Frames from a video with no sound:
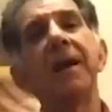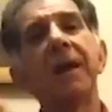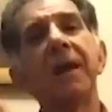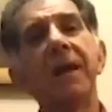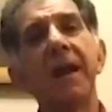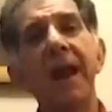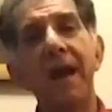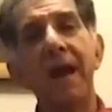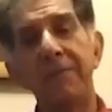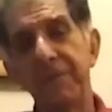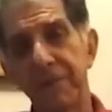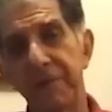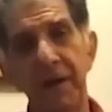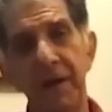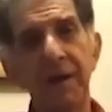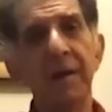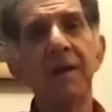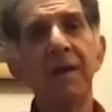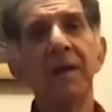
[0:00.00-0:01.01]
a little
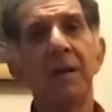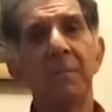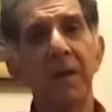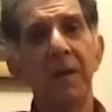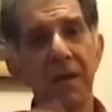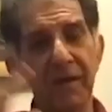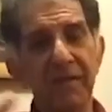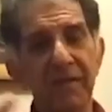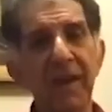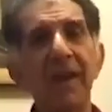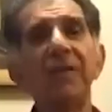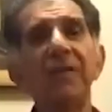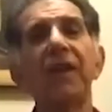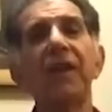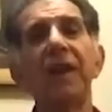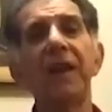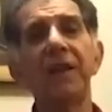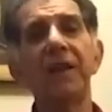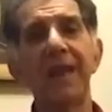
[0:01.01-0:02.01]
after, but
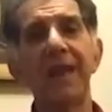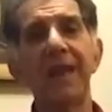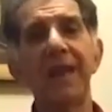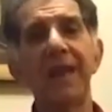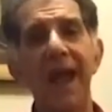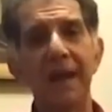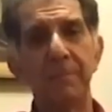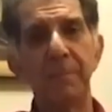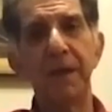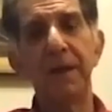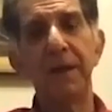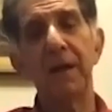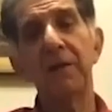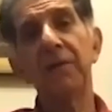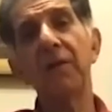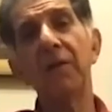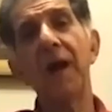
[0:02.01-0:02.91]
essentially that period.